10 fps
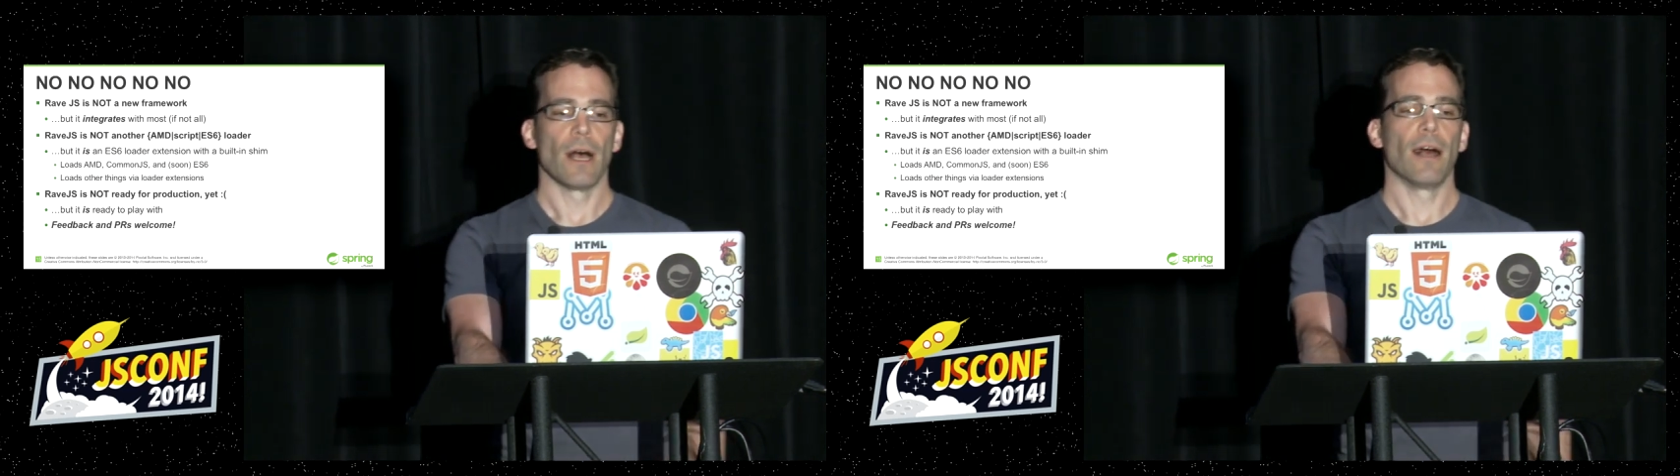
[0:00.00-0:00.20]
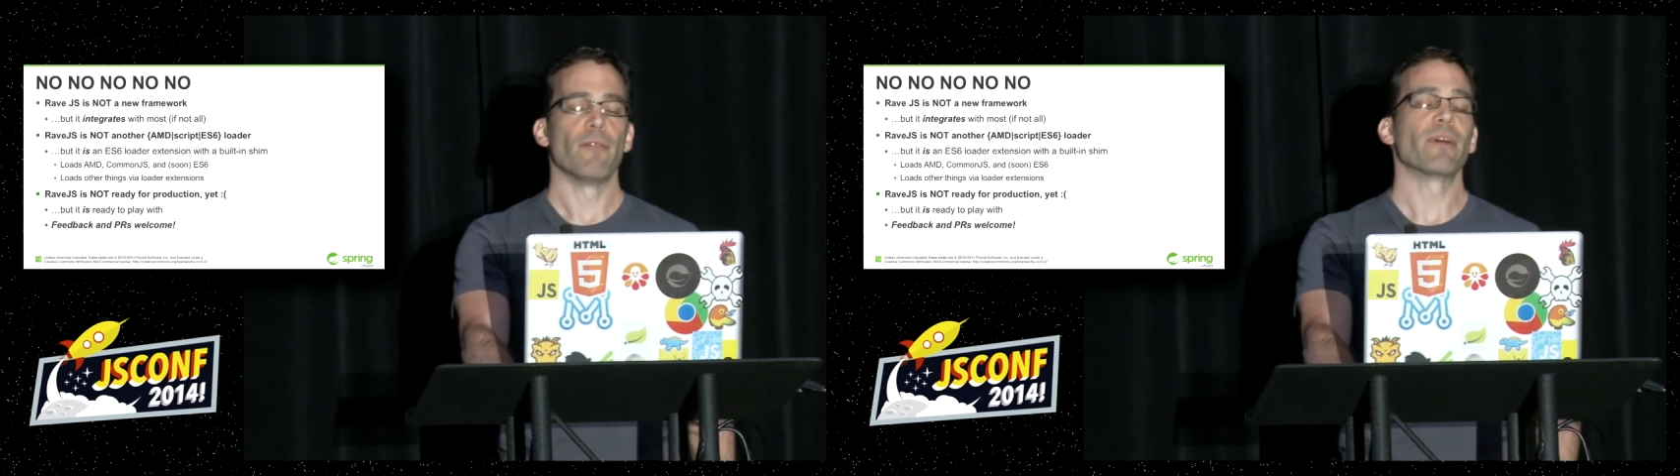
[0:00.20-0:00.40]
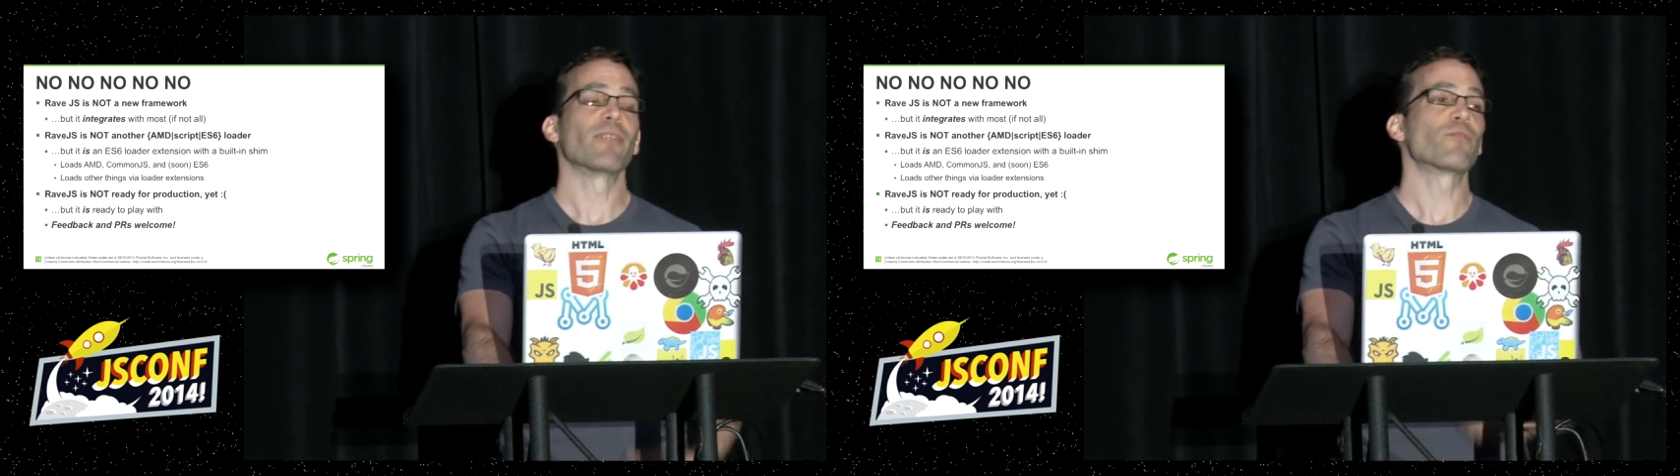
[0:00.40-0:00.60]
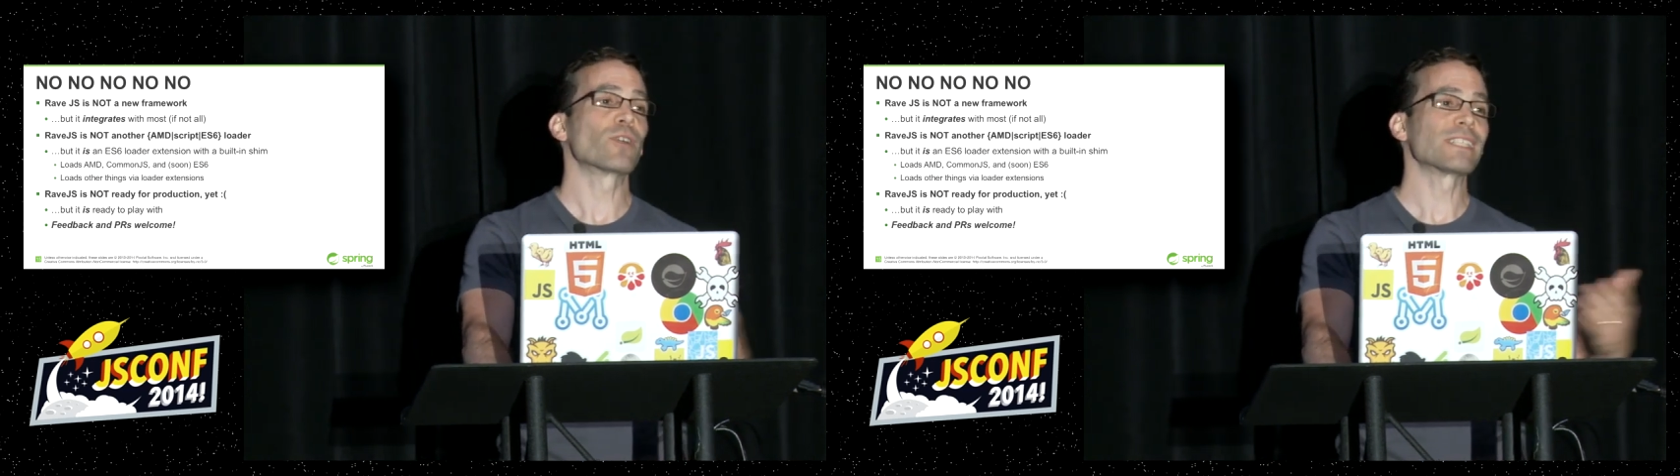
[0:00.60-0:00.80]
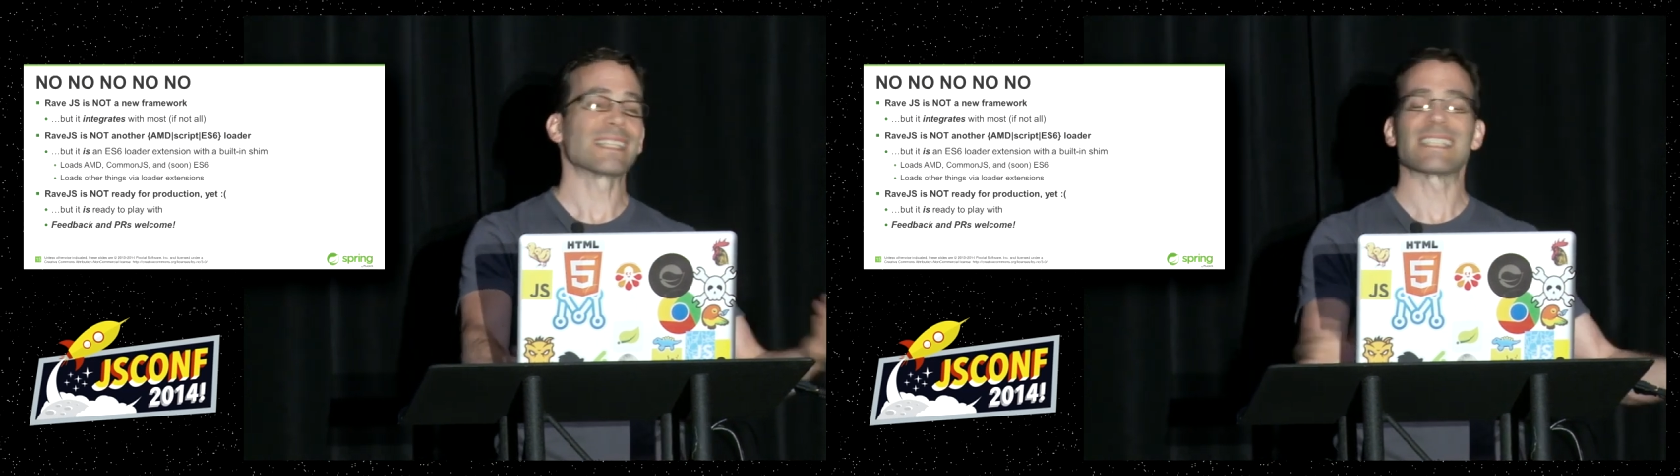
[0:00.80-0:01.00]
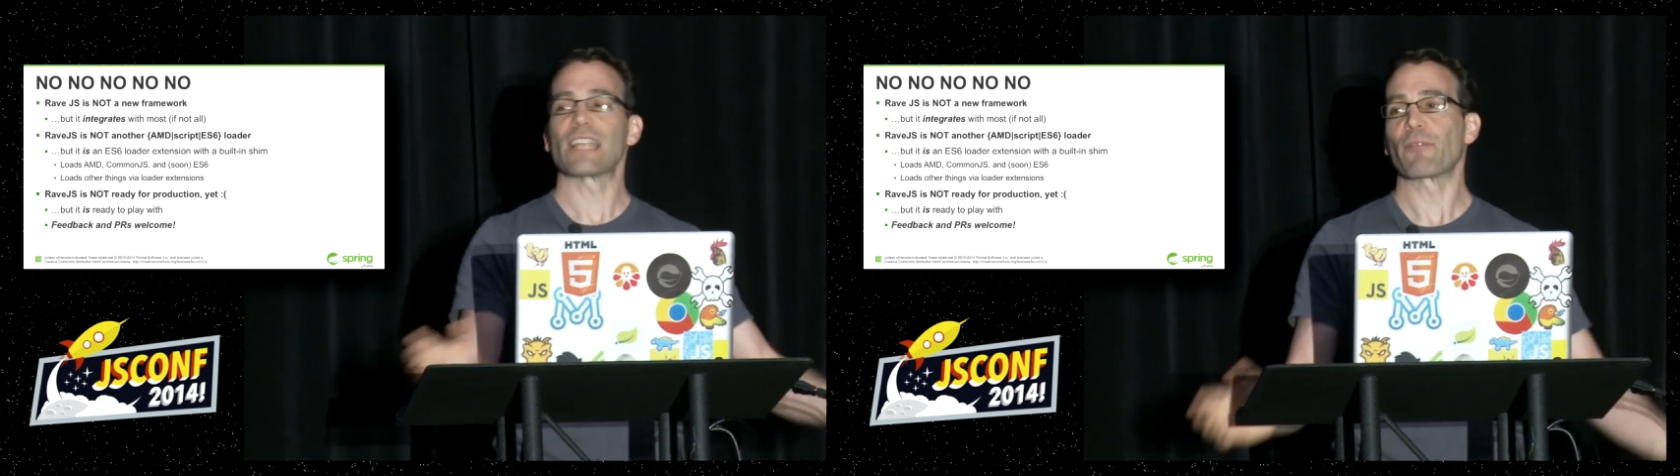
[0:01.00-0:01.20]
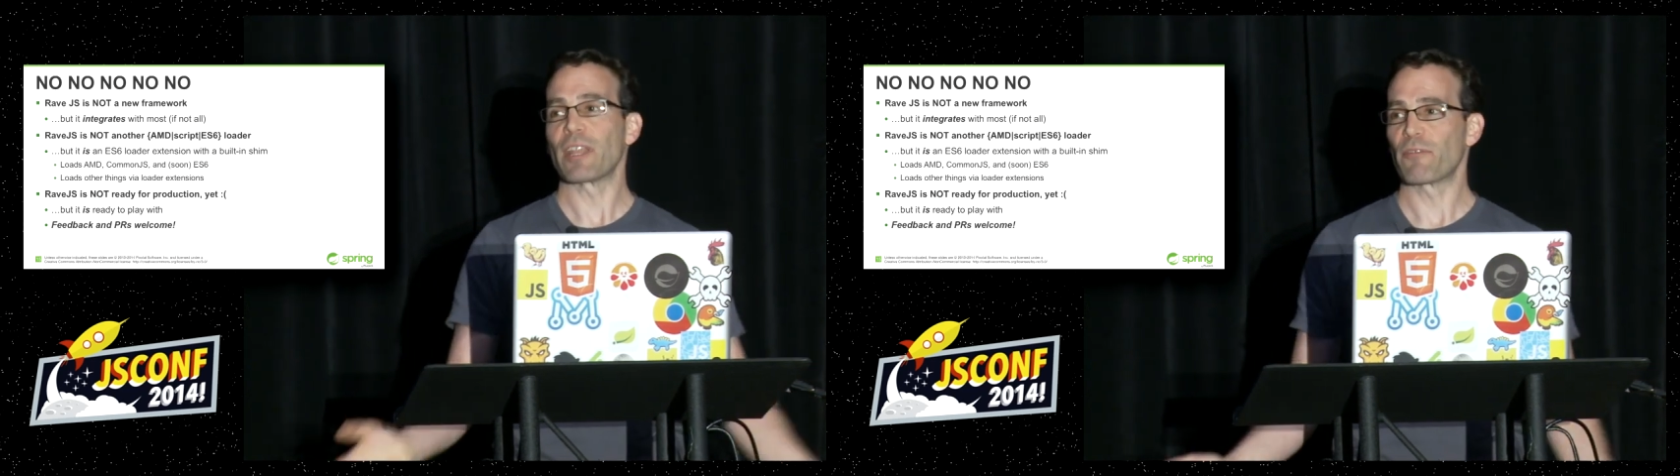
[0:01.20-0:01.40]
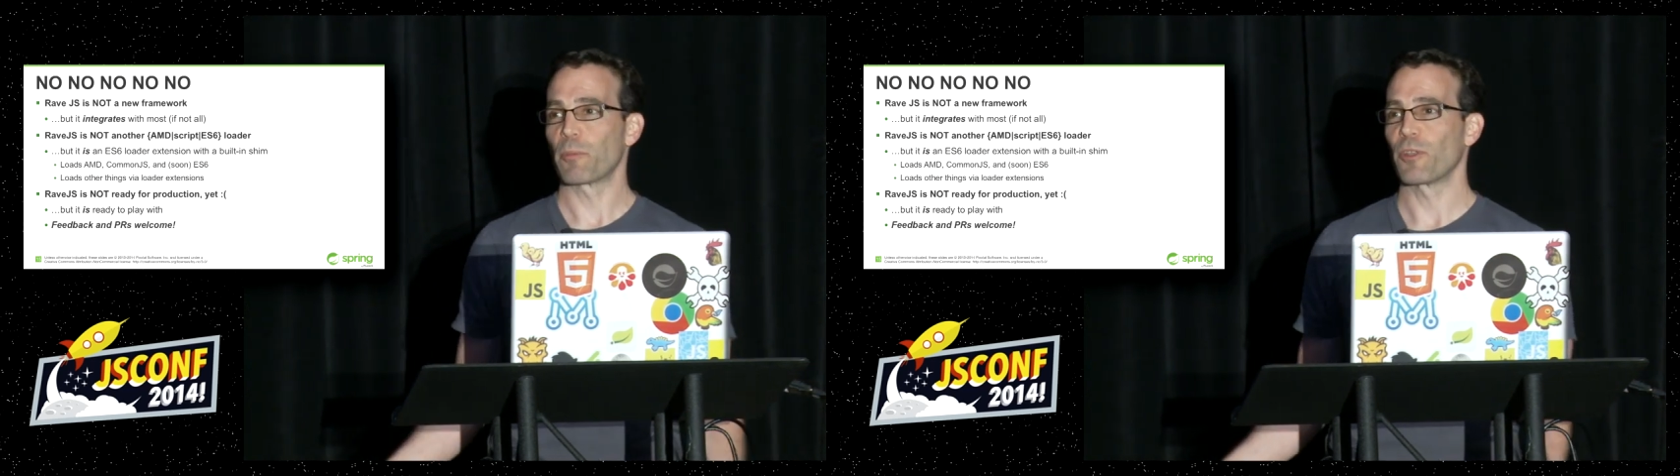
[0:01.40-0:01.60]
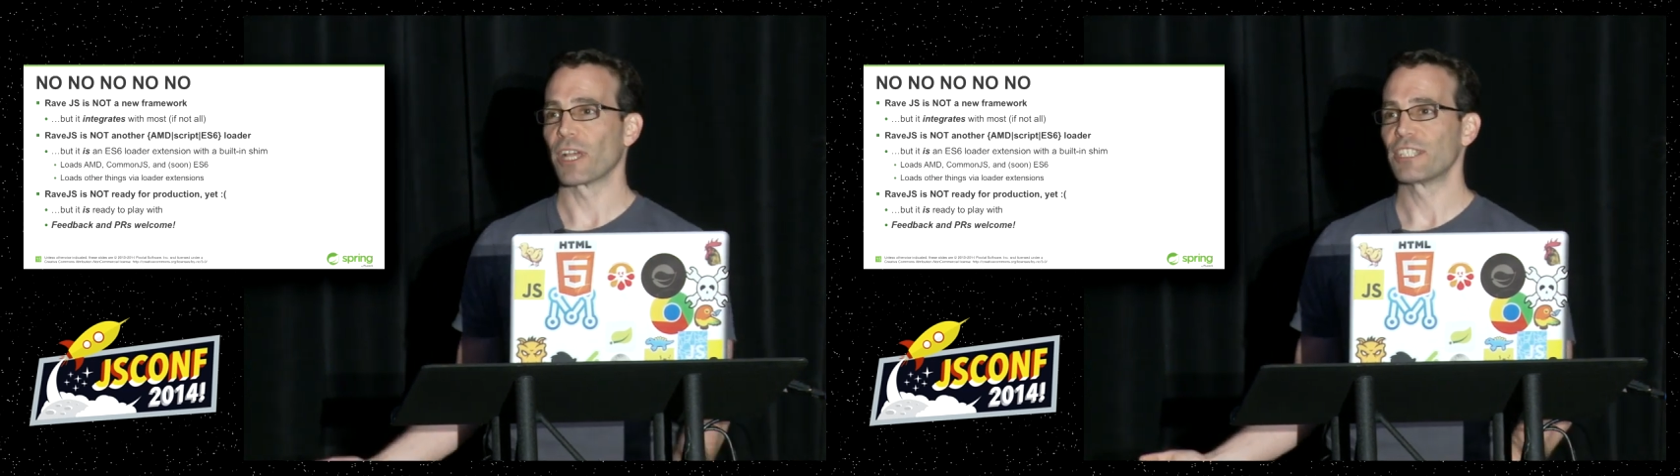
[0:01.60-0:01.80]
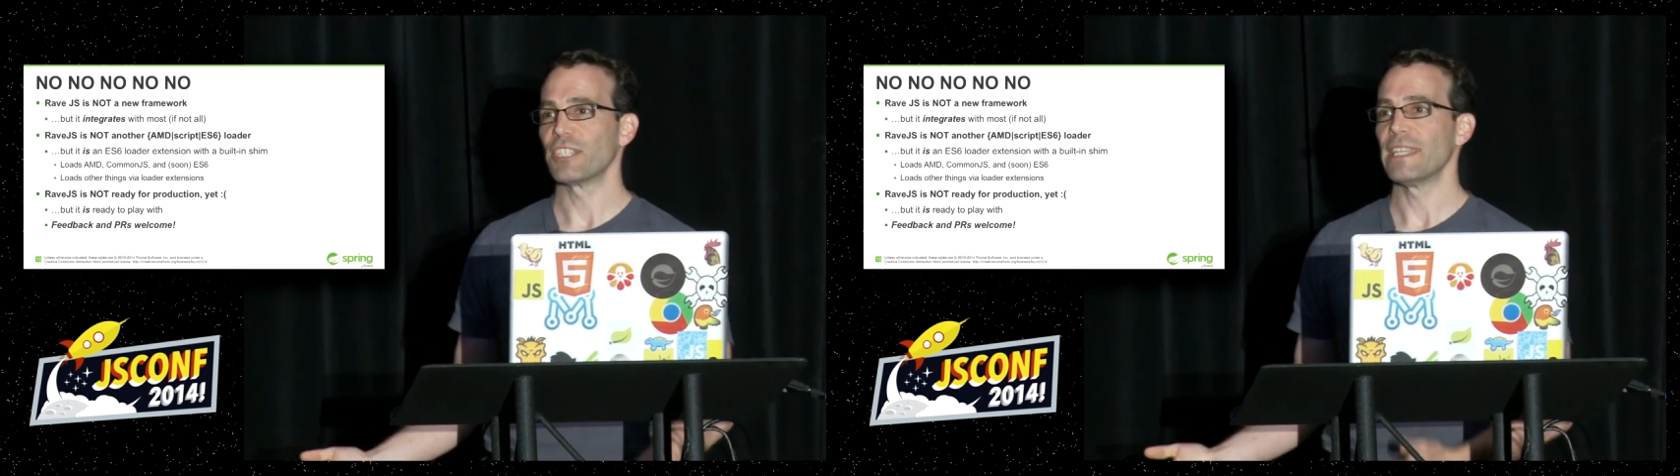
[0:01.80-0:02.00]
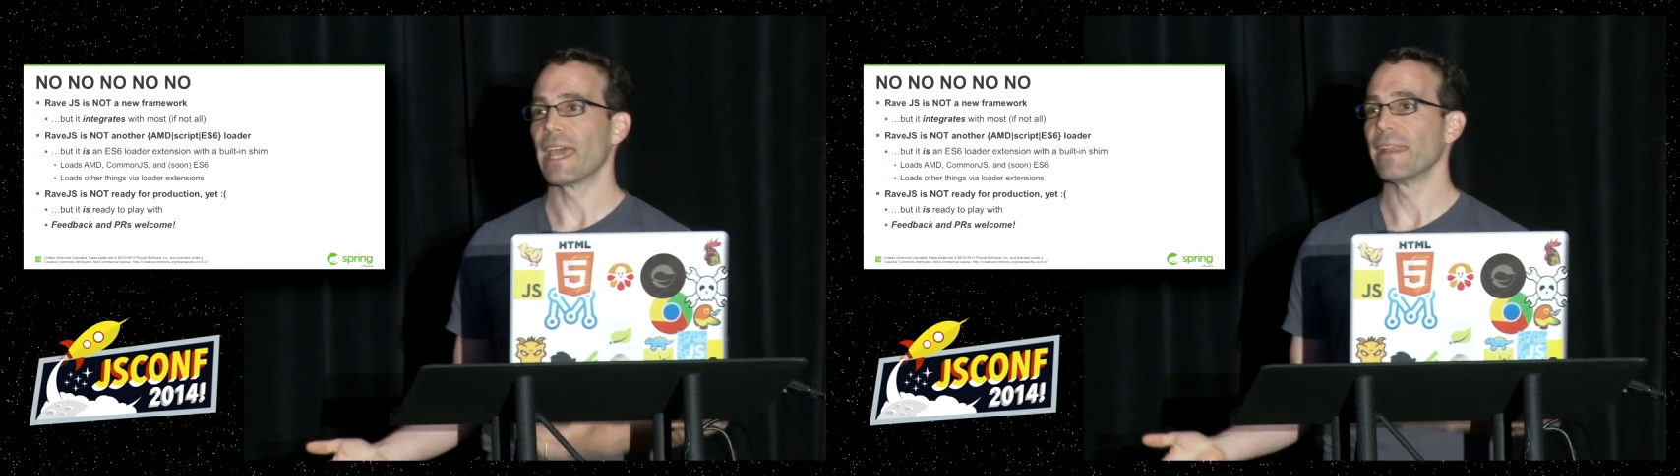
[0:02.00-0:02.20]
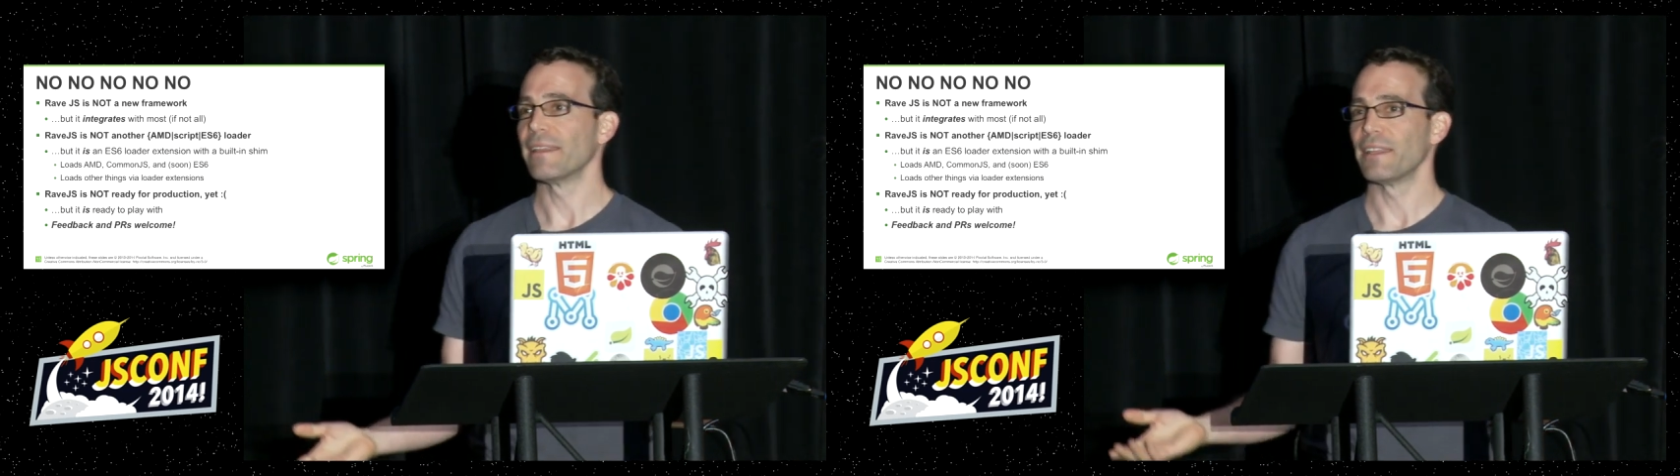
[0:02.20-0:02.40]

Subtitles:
But unfortunately, it's not ready for production yet.